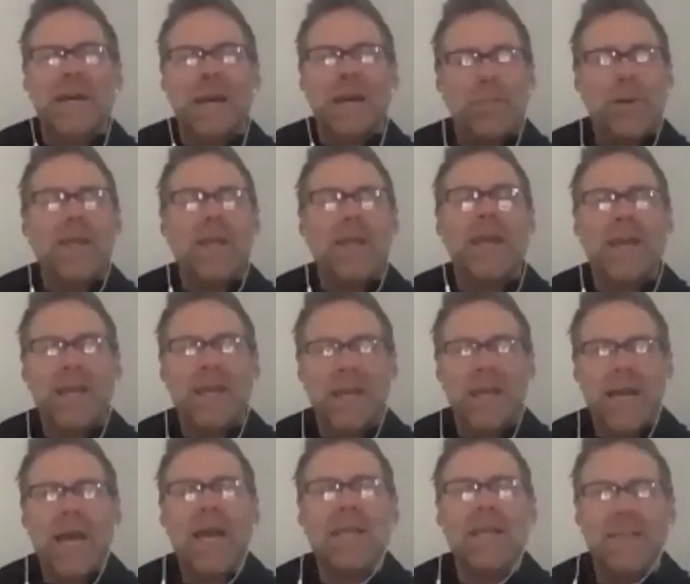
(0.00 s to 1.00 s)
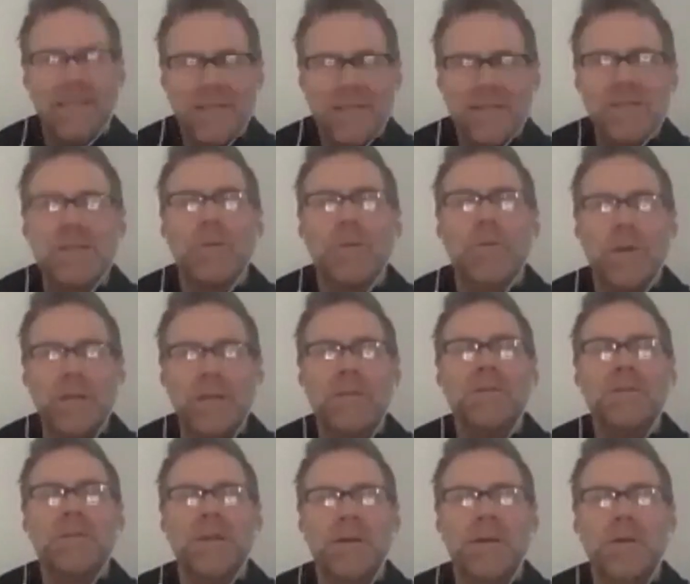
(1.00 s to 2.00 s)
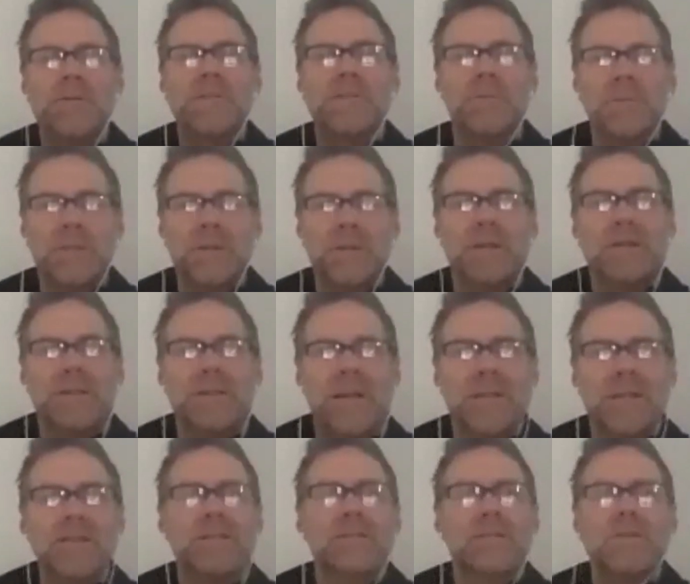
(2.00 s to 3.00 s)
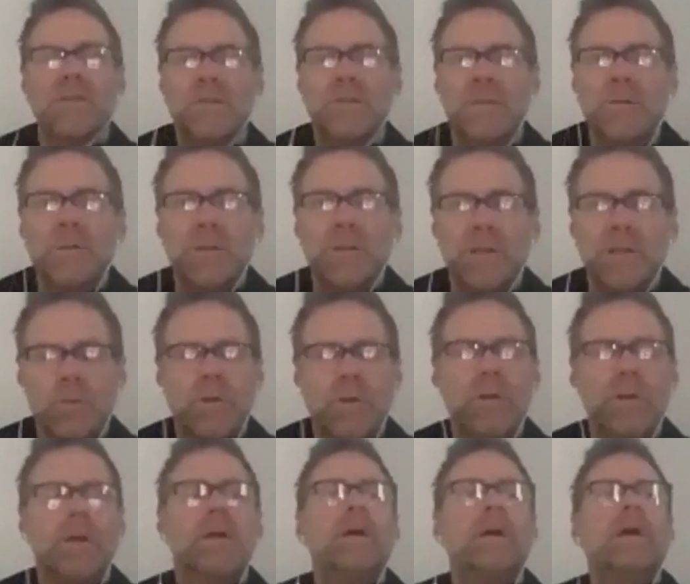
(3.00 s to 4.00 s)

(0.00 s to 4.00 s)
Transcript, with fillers: but I, I, did surrender it ultimately because I just couldn't do it anymore.